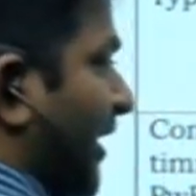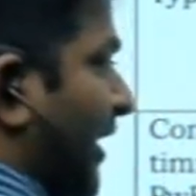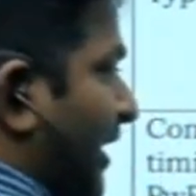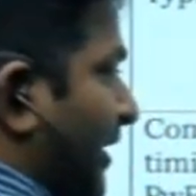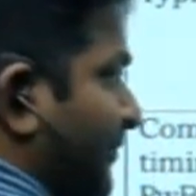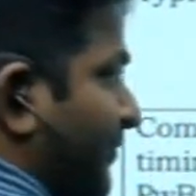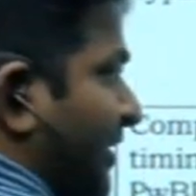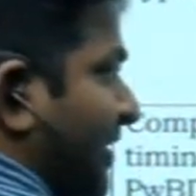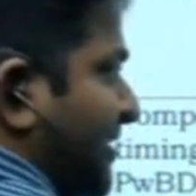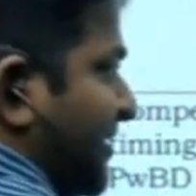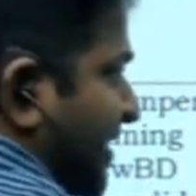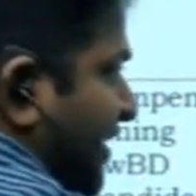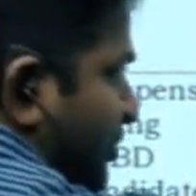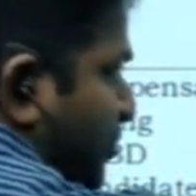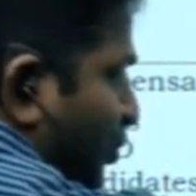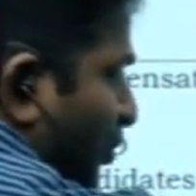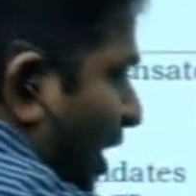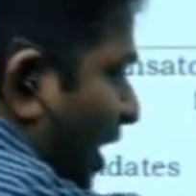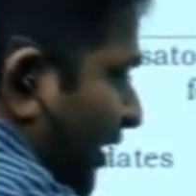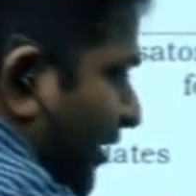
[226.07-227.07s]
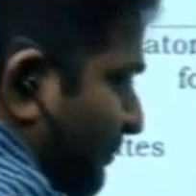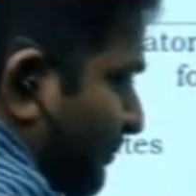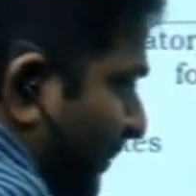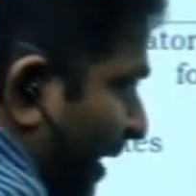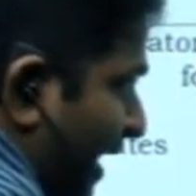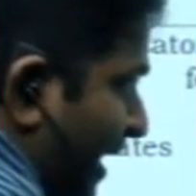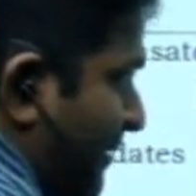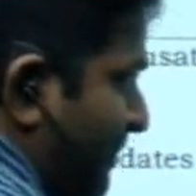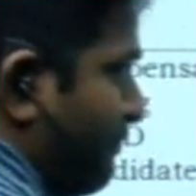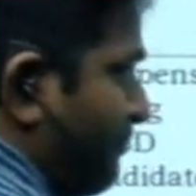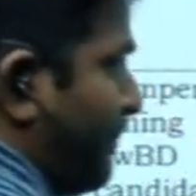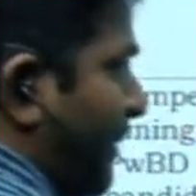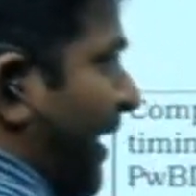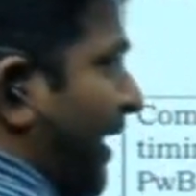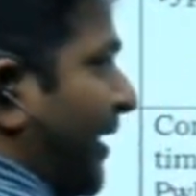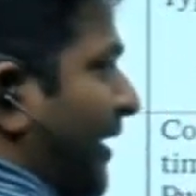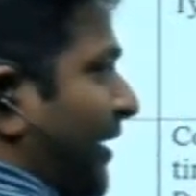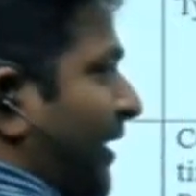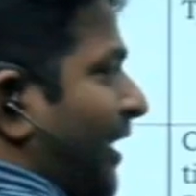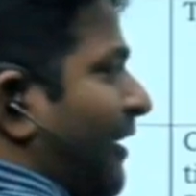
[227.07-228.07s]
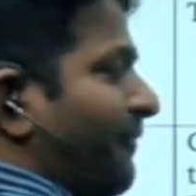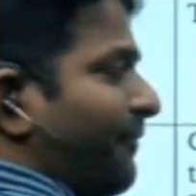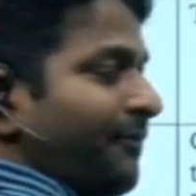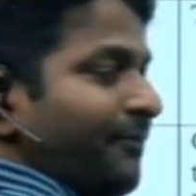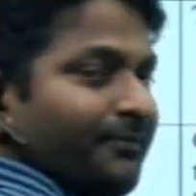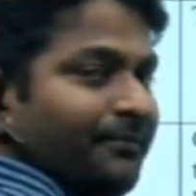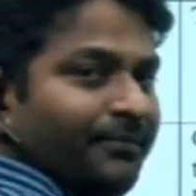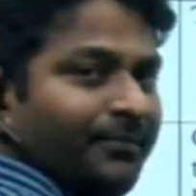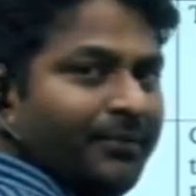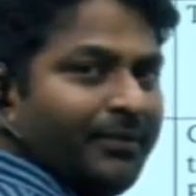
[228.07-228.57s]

if this is what my paragraph,